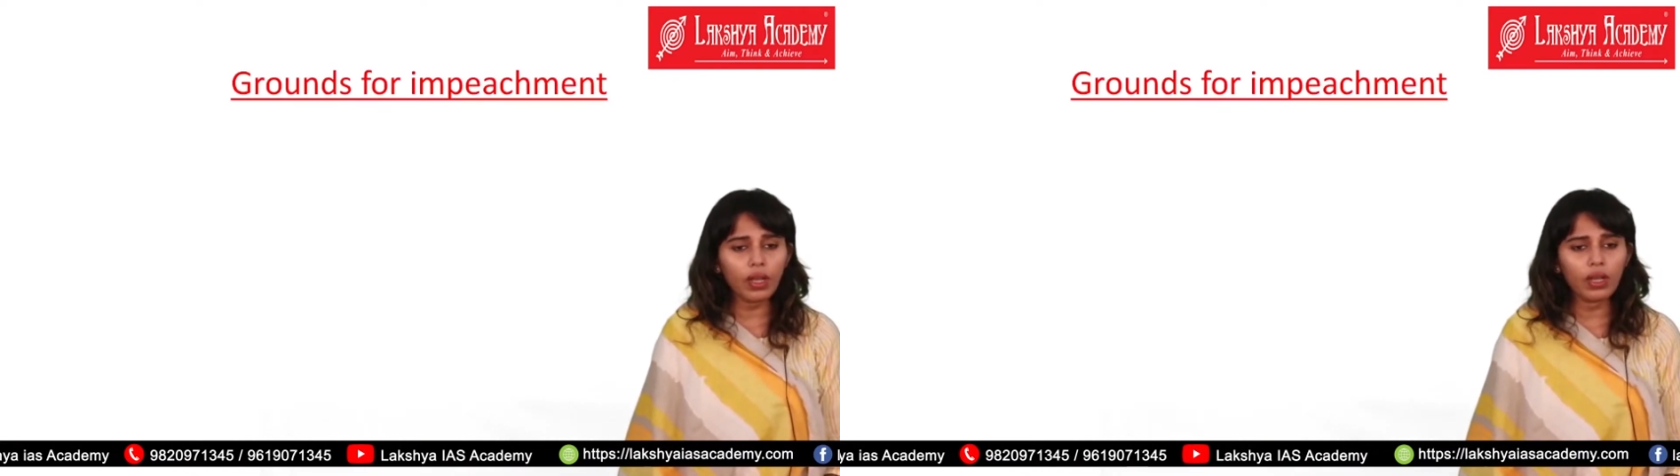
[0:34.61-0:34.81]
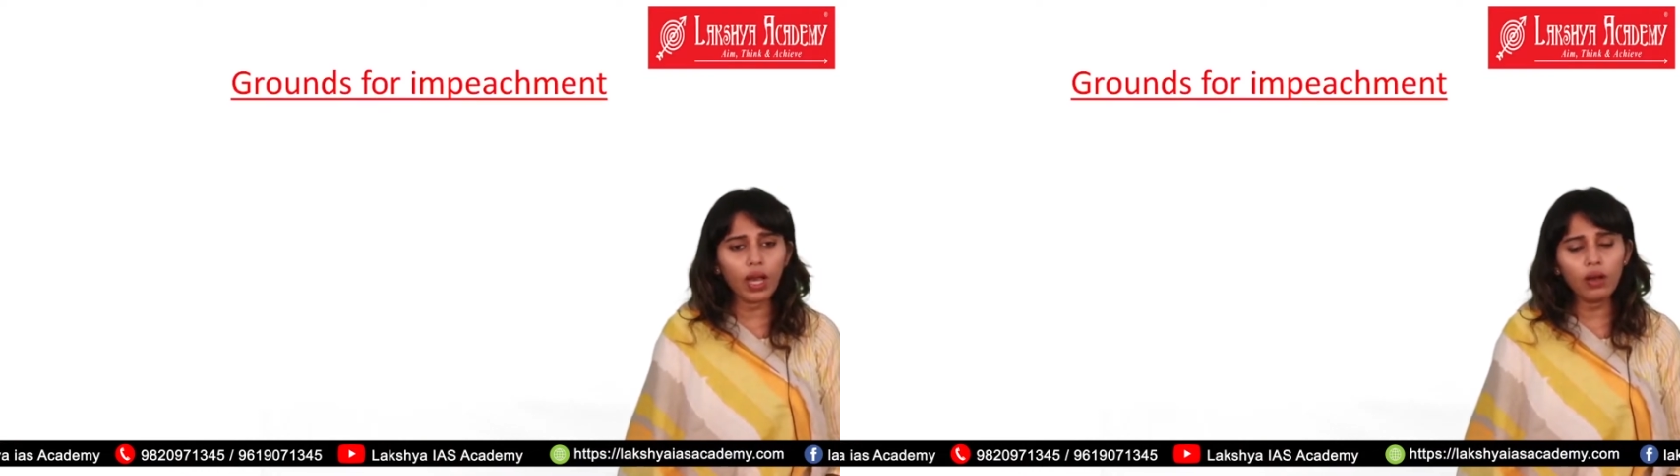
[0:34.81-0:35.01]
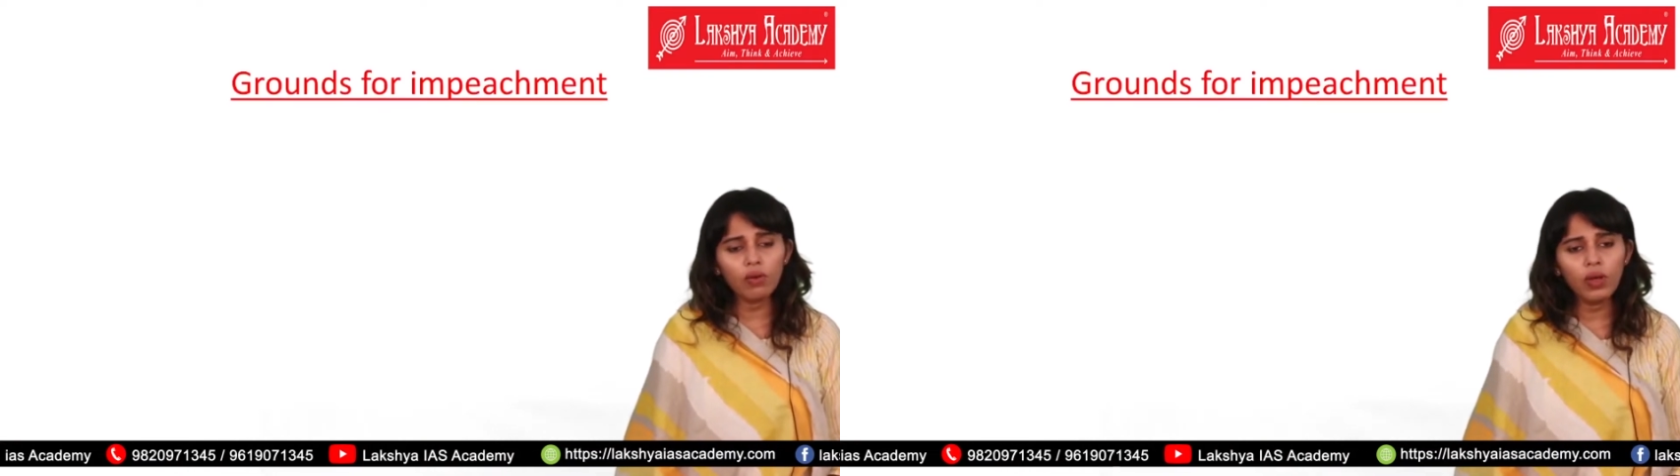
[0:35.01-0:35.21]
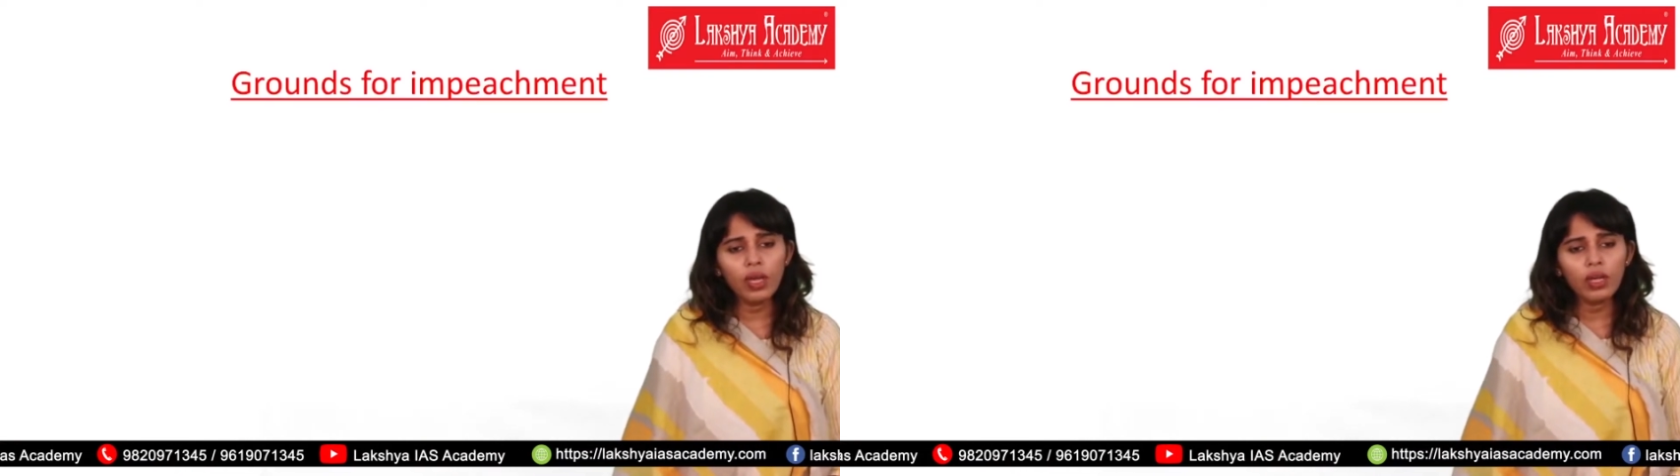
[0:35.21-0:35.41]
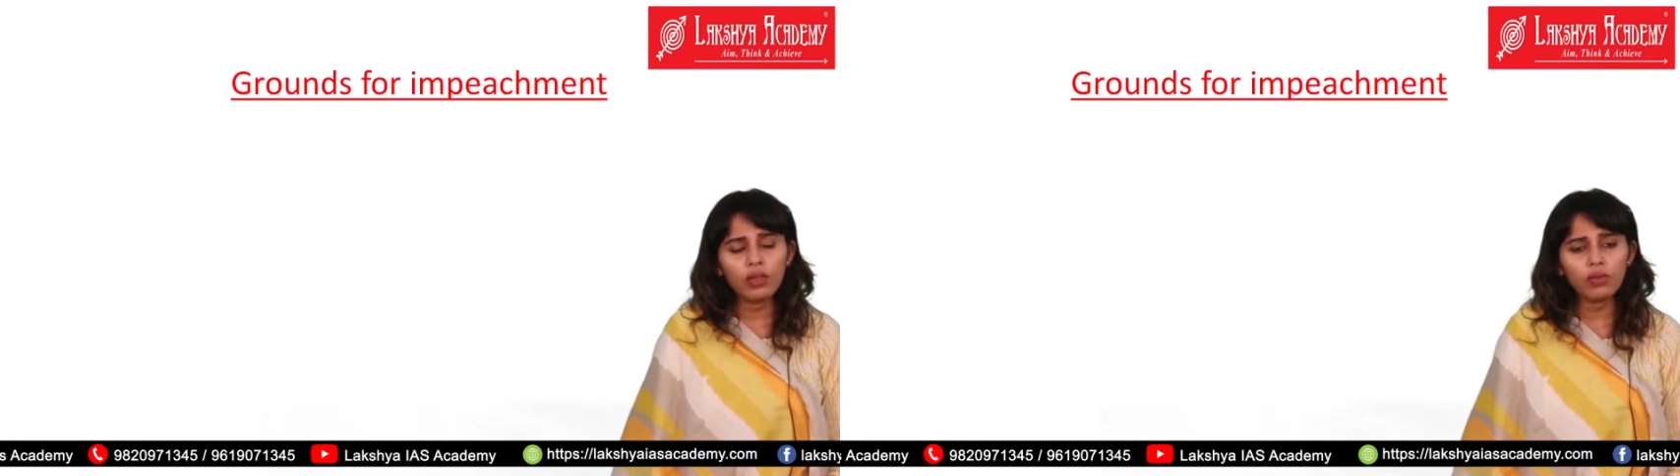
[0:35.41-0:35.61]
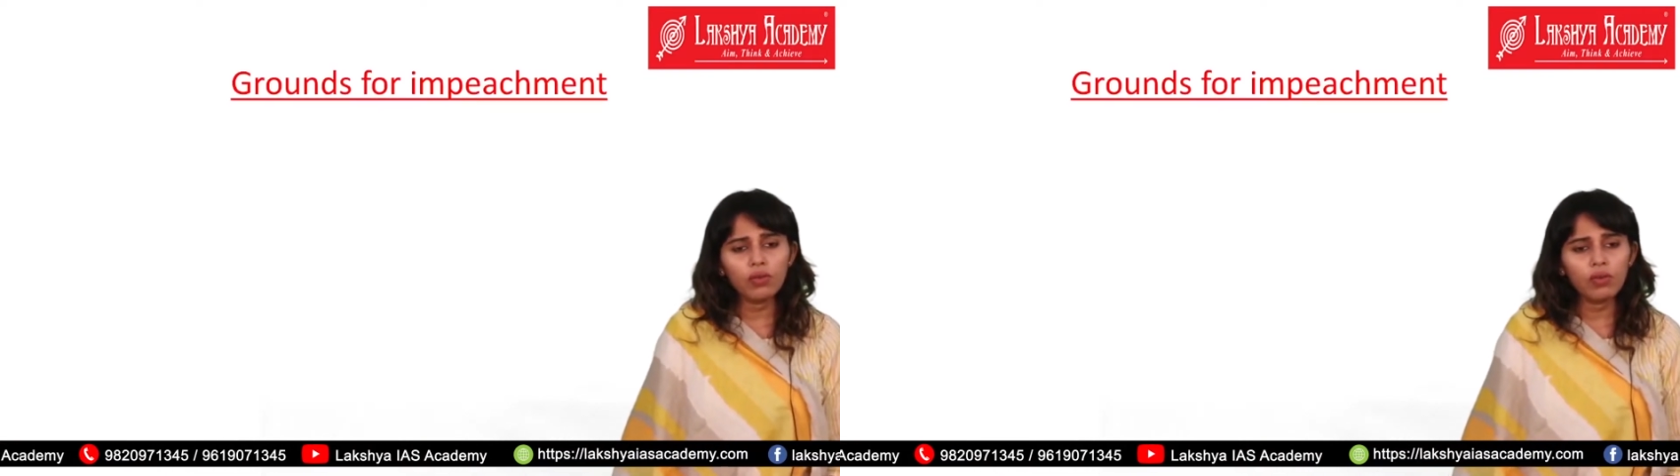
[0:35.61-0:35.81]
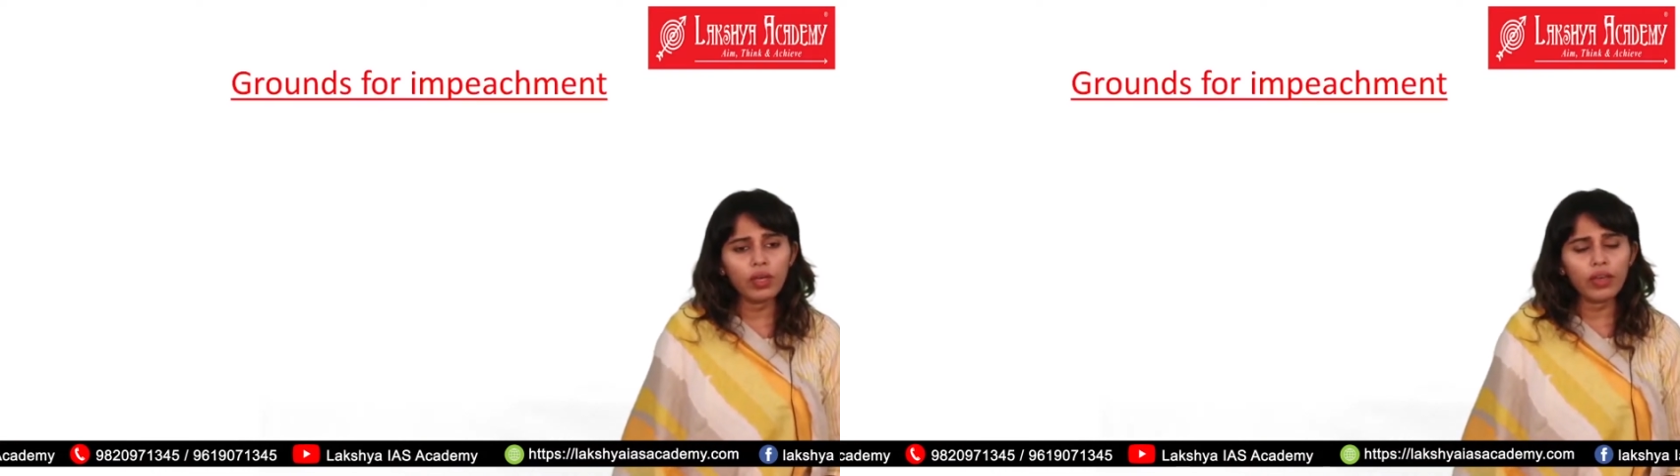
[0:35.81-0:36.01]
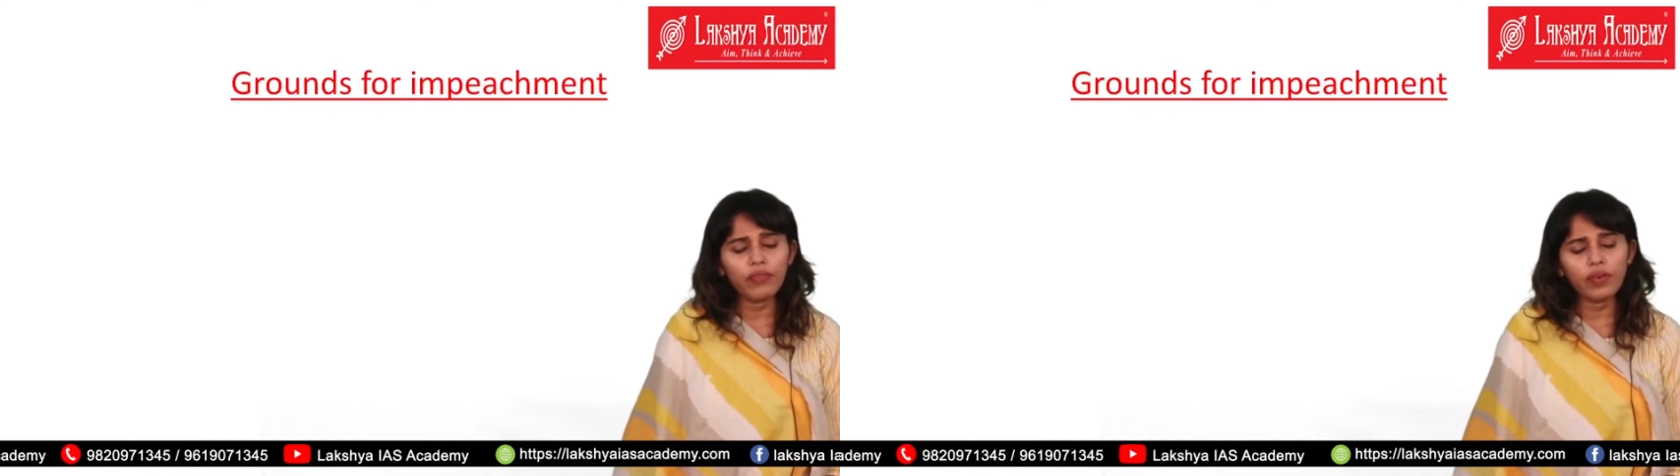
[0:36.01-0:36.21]
Now,
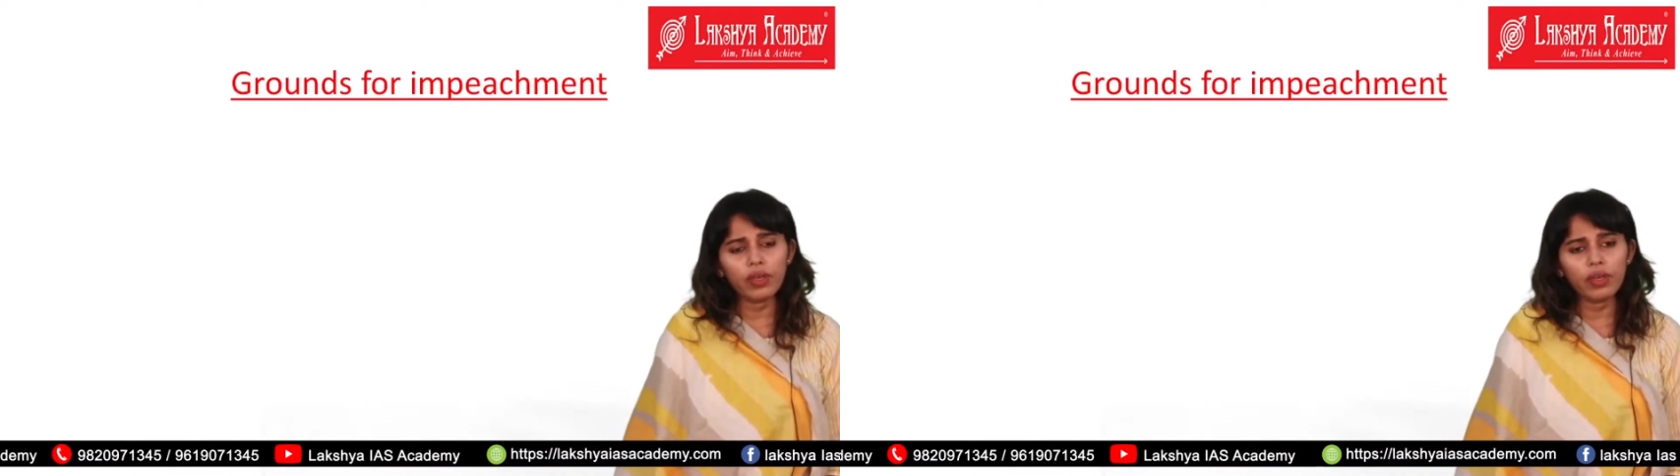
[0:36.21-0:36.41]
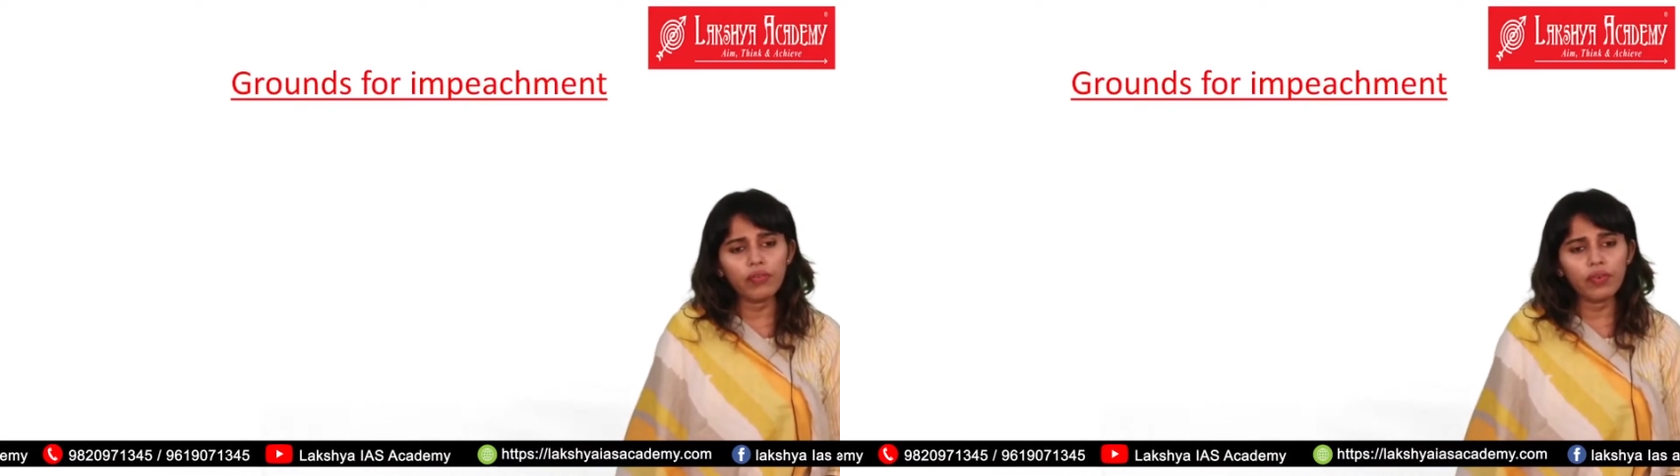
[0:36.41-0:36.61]
if